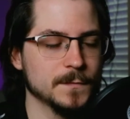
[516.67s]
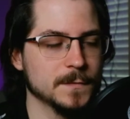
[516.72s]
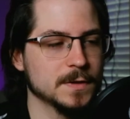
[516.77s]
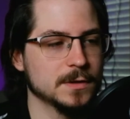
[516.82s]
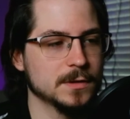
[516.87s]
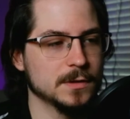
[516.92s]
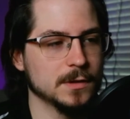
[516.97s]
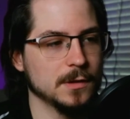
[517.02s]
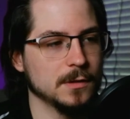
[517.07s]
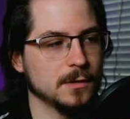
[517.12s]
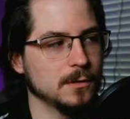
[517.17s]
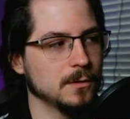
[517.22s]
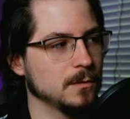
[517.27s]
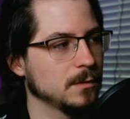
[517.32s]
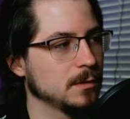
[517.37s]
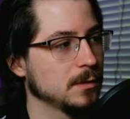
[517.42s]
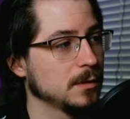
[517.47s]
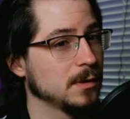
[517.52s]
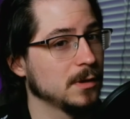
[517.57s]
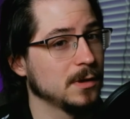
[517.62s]

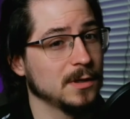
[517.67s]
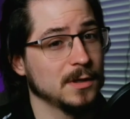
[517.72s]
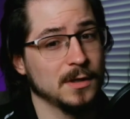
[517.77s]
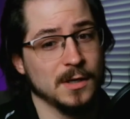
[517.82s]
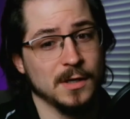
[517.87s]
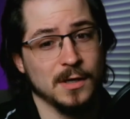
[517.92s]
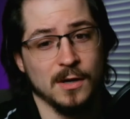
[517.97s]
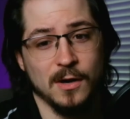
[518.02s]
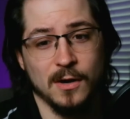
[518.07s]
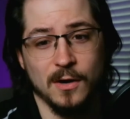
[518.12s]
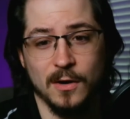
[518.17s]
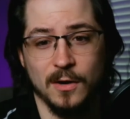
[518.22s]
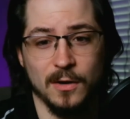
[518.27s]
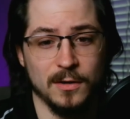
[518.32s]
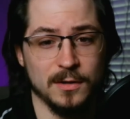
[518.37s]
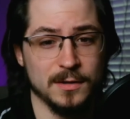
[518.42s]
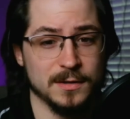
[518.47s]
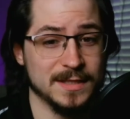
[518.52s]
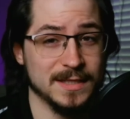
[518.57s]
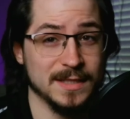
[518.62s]
So
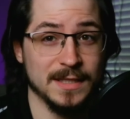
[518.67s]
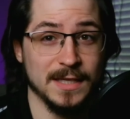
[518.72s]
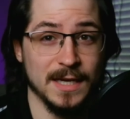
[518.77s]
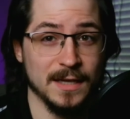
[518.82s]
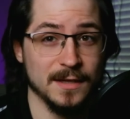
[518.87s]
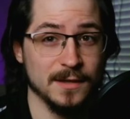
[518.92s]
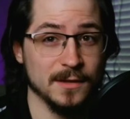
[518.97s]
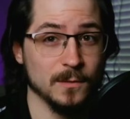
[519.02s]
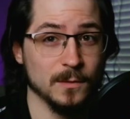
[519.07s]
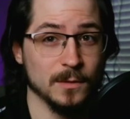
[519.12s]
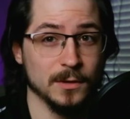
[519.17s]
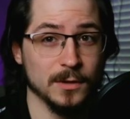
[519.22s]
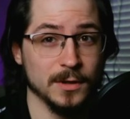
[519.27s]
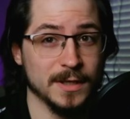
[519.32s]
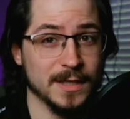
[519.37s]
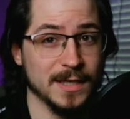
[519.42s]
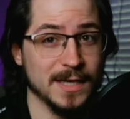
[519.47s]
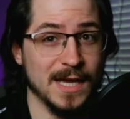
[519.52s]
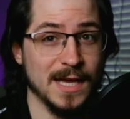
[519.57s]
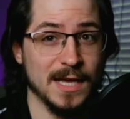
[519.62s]
all together, we're
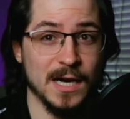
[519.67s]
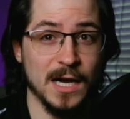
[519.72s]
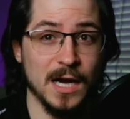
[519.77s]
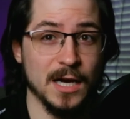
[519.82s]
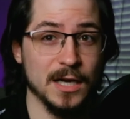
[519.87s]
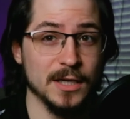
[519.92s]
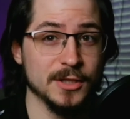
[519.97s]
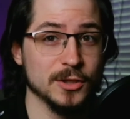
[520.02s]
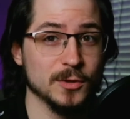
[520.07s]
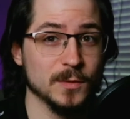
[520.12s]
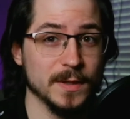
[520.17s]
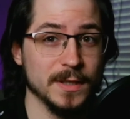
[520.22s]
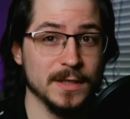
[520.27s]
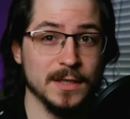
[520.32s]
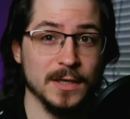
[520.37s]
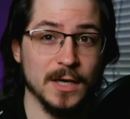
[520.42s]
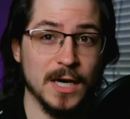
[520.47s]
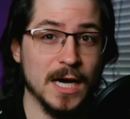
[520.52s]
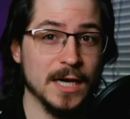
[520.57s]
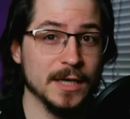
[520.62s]
looking at $100
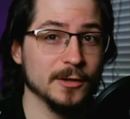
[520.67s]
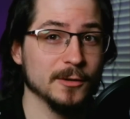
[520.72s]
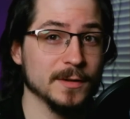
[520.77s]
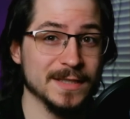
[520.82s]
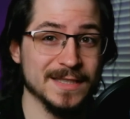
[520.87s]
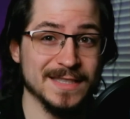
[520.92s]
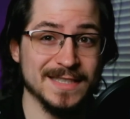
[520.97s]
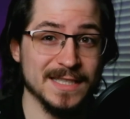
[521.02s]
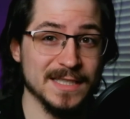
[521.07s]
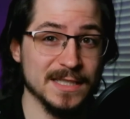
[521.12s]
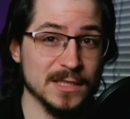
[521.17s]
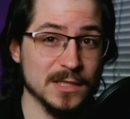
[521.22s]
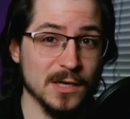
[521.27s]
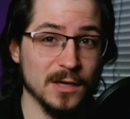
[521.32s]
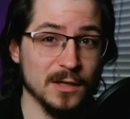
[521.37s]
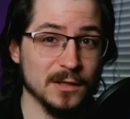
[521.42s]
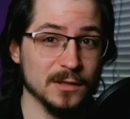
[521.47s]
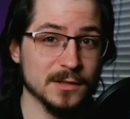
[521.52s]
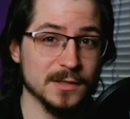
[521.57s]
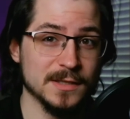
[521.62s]
to
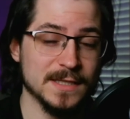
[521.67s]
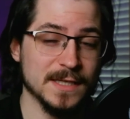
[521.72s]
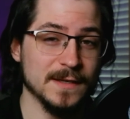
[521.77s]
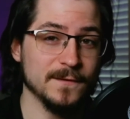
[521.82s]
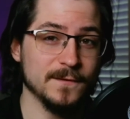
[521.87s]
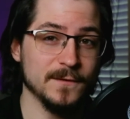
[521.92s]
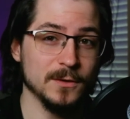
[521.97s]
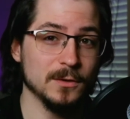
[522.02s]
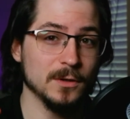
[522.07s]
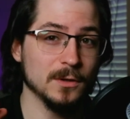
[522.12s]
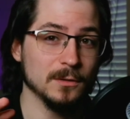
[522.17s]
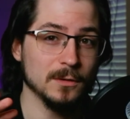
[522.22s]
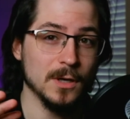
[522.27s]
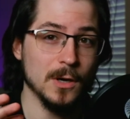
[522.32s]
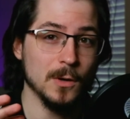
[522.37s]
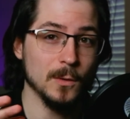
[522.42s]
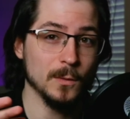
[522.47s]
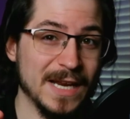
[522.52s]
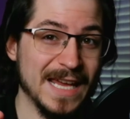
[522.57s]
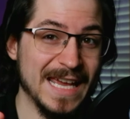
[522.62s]
$110 if you don't
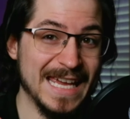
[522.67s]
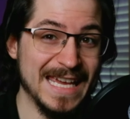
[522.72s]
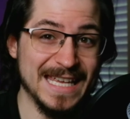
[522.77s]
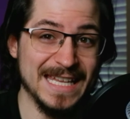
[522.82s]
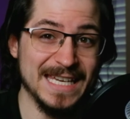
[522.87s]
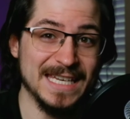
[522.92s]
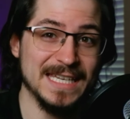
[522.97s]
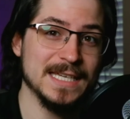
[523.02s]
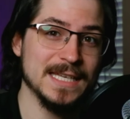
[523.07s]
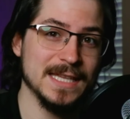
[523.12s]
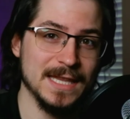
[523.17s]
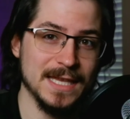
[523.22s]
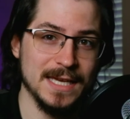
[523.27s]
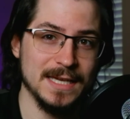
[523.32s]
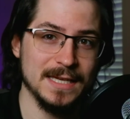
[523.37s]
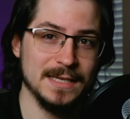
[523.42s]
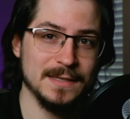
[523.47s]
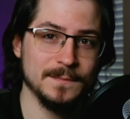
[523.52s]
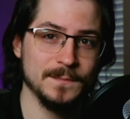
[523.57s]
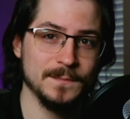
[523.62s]
own any of that.